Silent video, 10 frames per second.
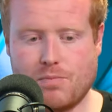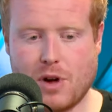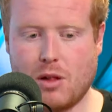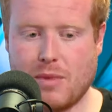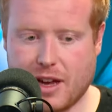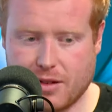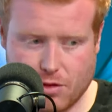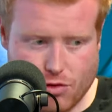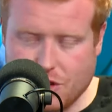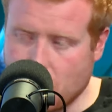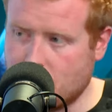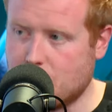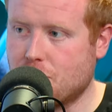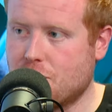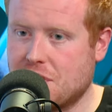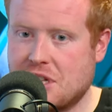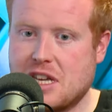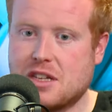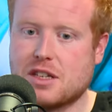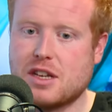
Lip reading: I'll make three times as much as I need.